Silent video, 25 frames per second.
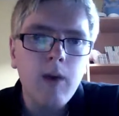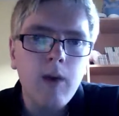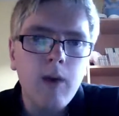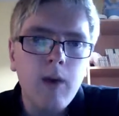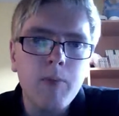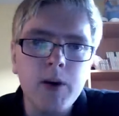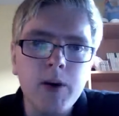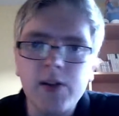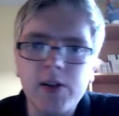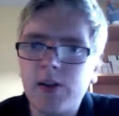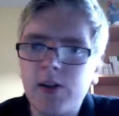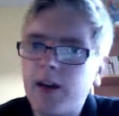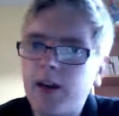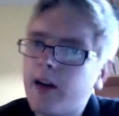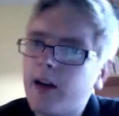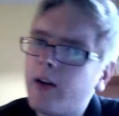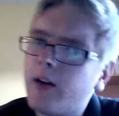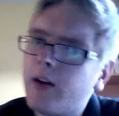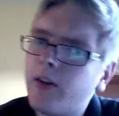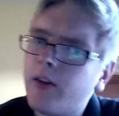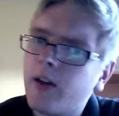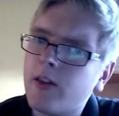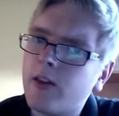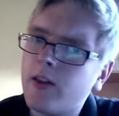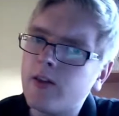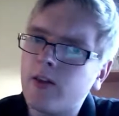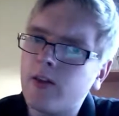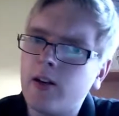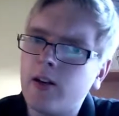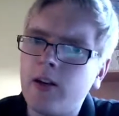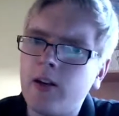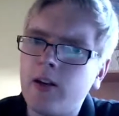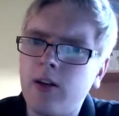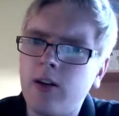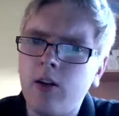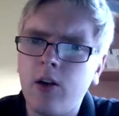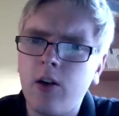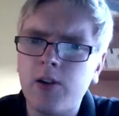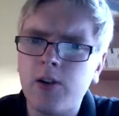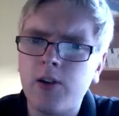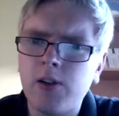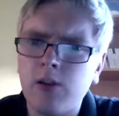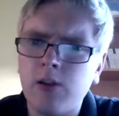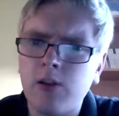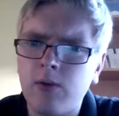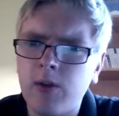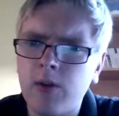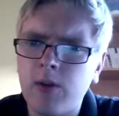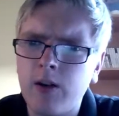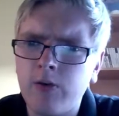But it's the kind of thing that's going to need
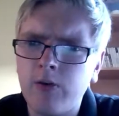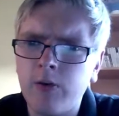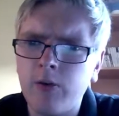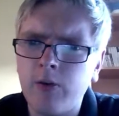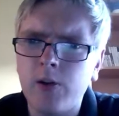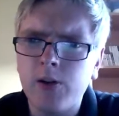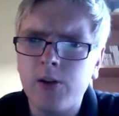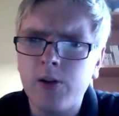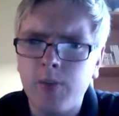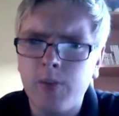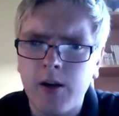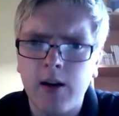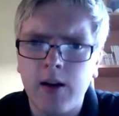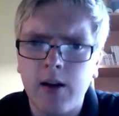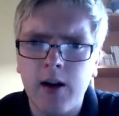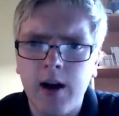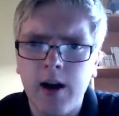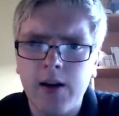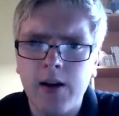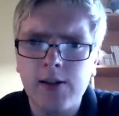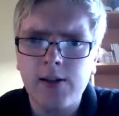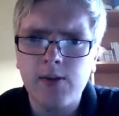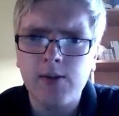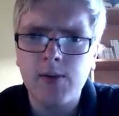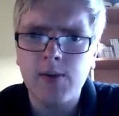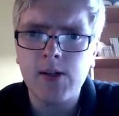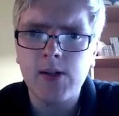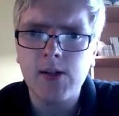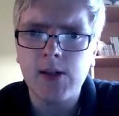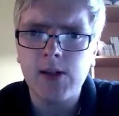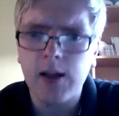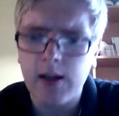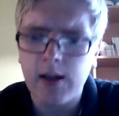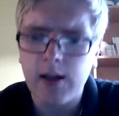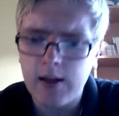constant reinforcement, it has to be said.